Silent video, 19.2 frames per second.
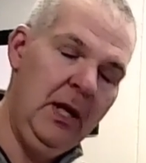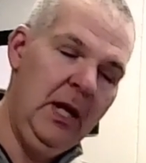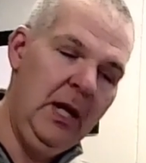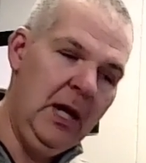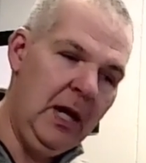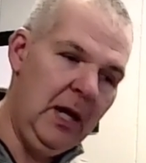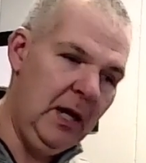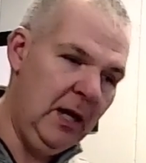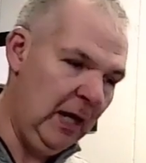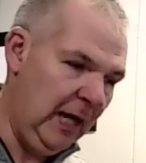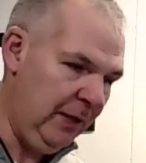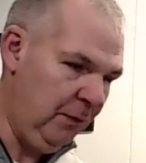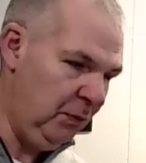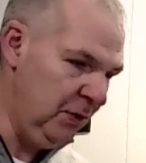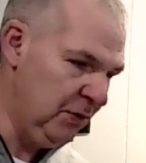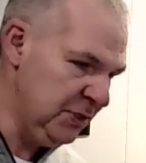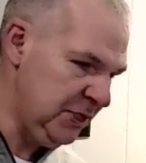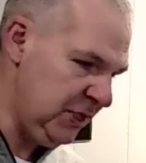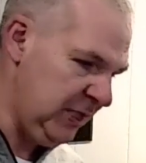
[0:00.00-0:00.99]
I
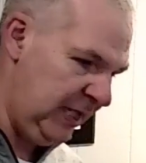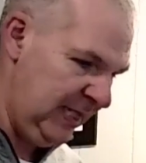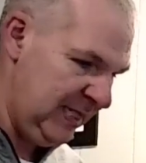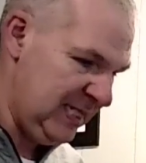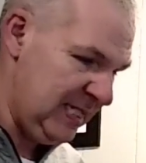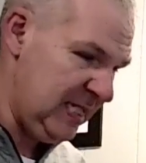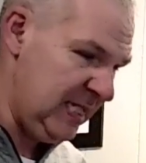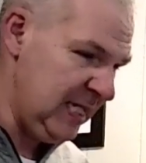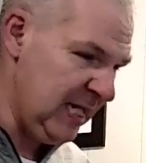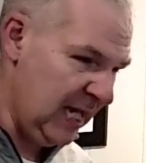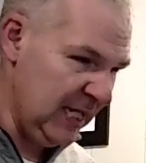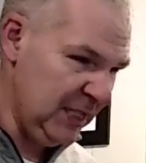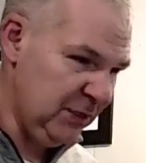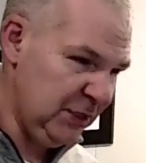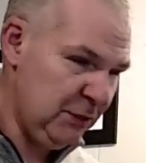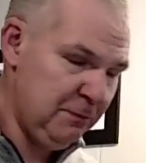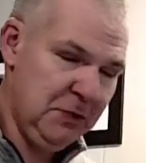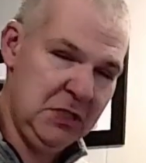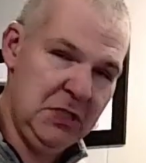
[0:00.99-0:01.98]
will say it's not
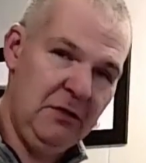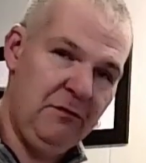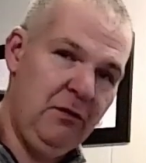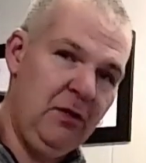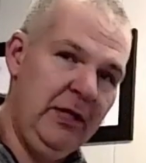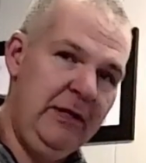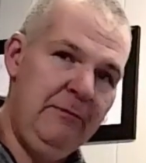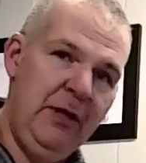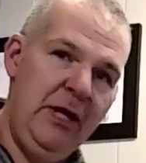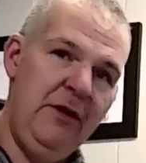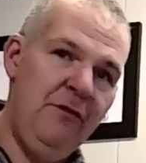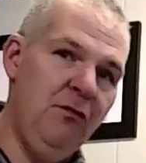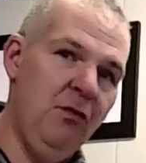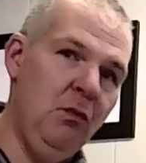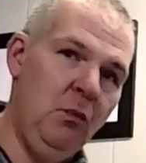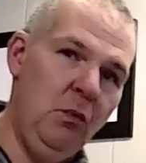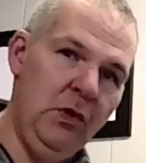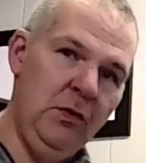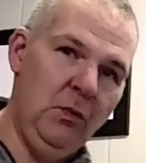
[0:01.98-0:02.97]
specifically made for
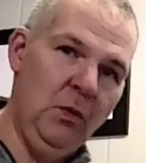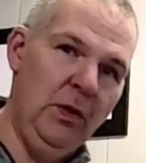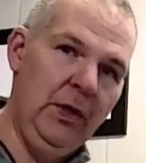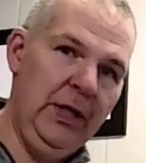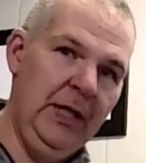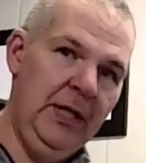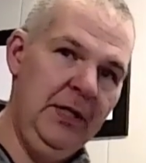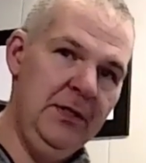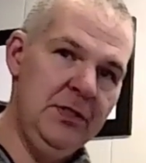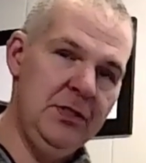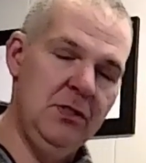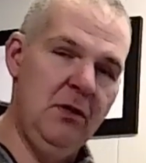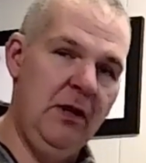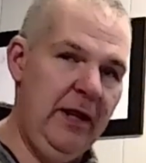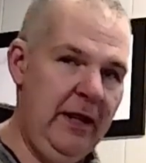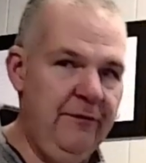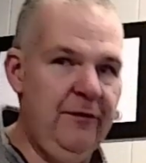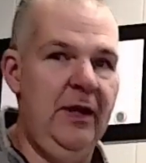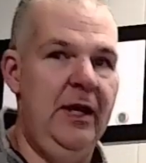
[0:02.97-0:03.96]
woodworking, so I
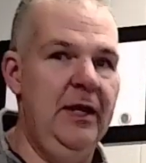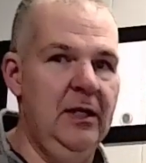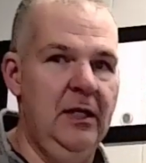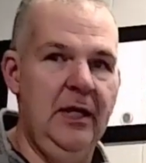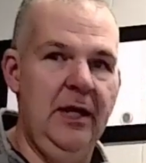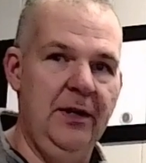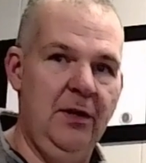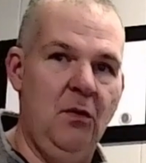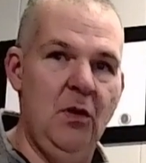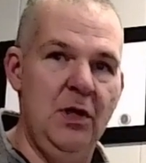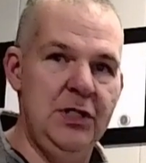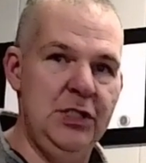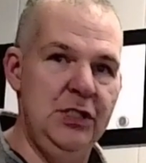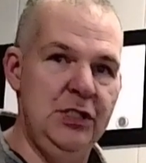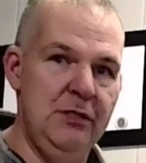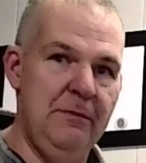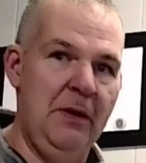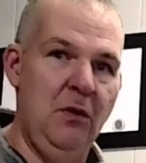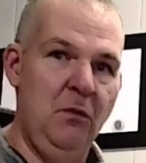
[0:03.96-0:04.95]
have had a lot of
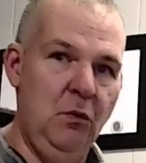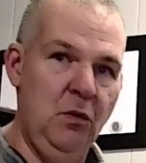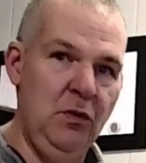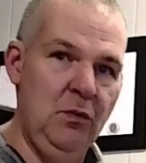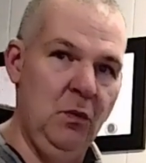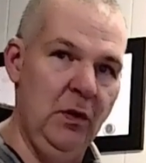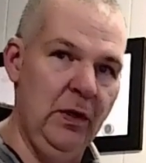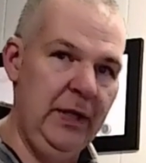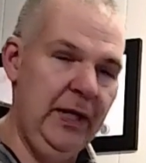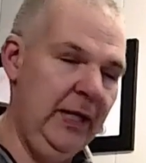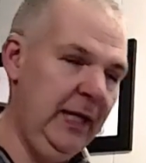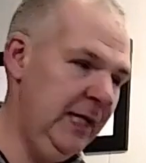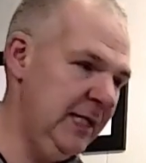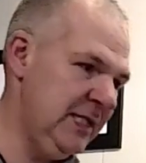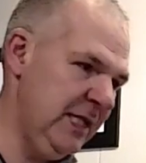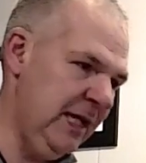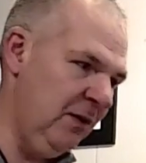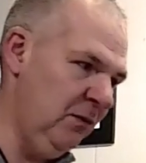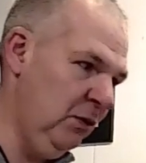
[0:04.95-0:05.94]
questions about woodworking.
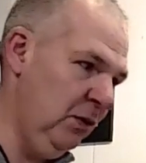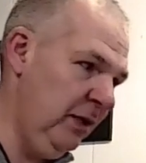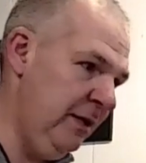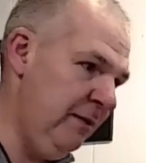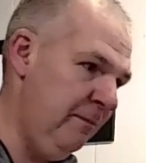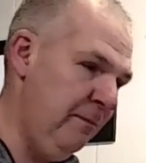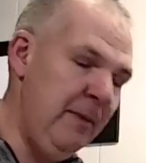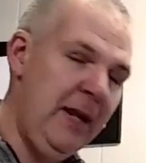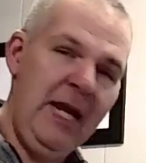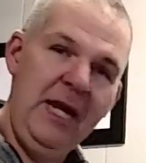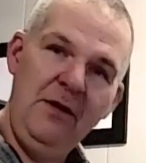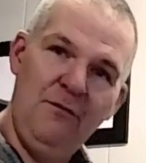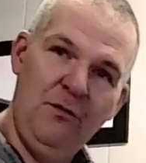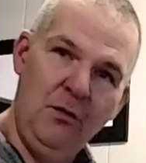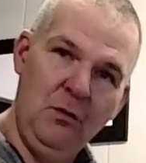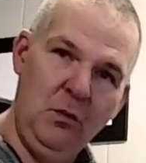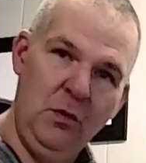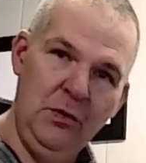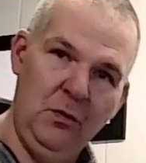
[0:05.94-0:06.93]
It's not really made for
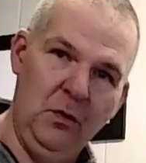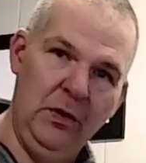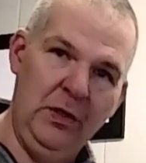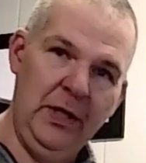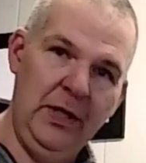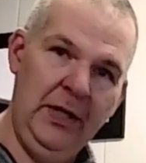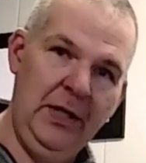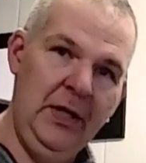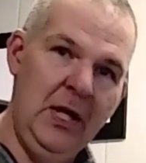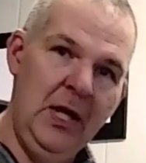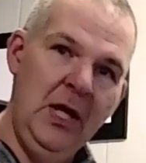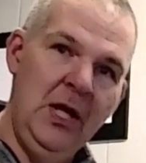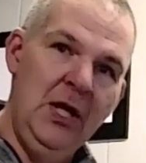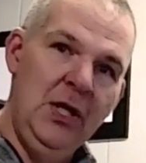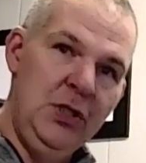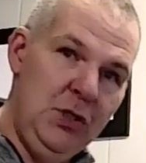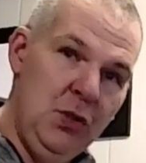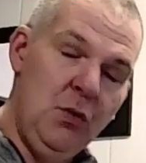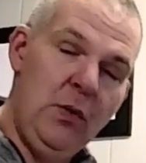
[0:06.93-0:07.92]
woodworking.
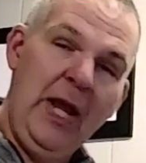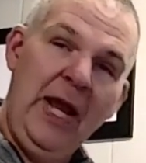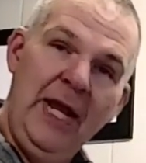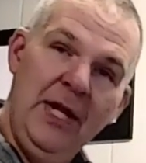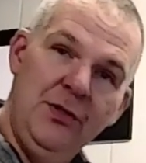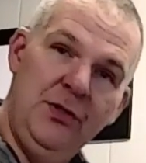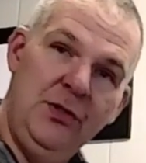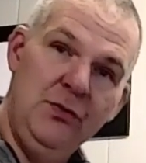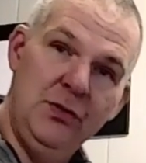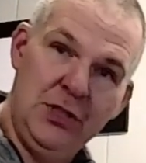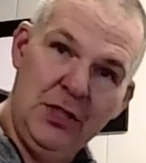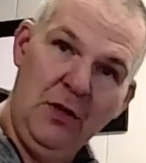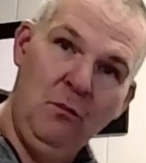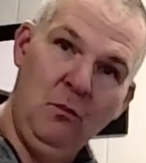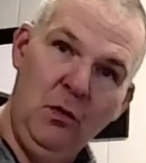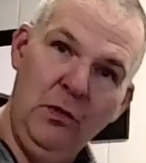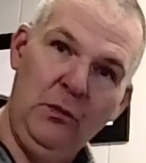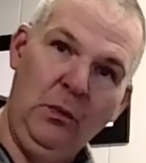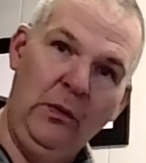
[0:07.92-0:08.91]
You can do some
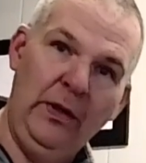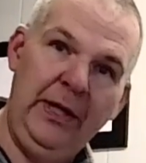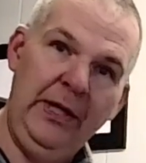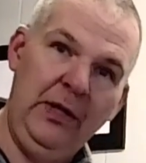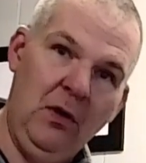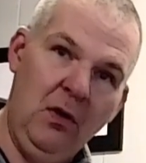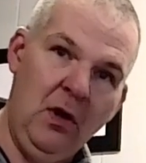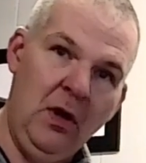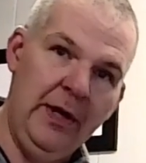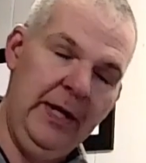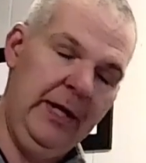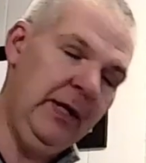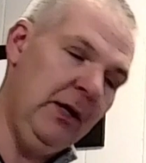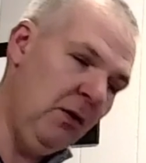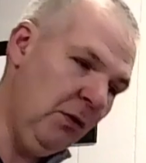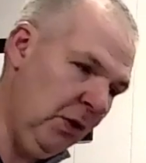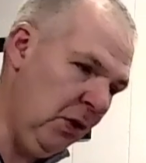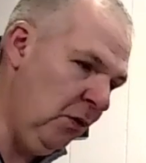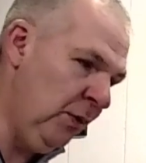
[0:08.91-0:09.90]
woodworking on it, and
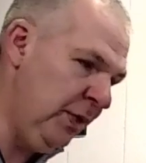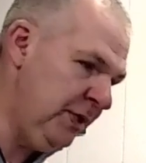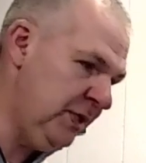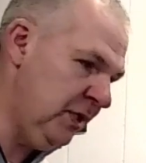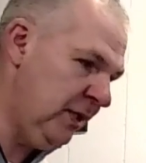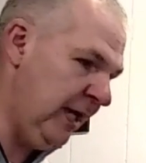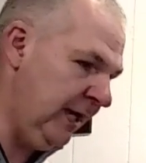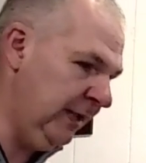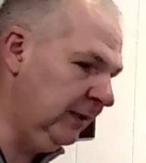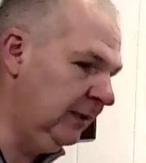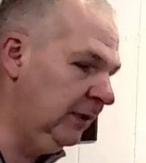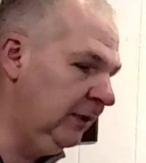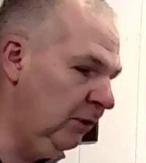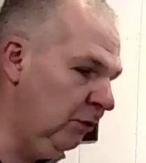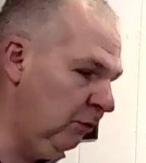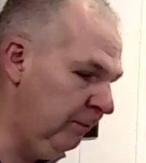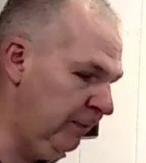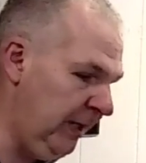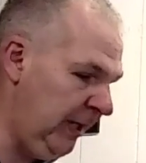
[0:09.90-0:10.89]
I'll go into that in a
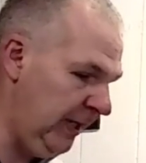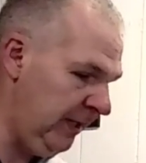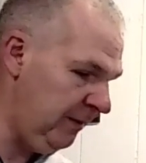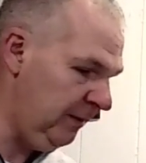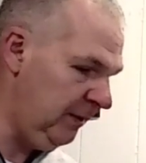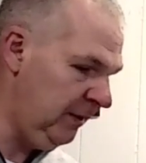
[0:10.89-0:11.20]
little bit.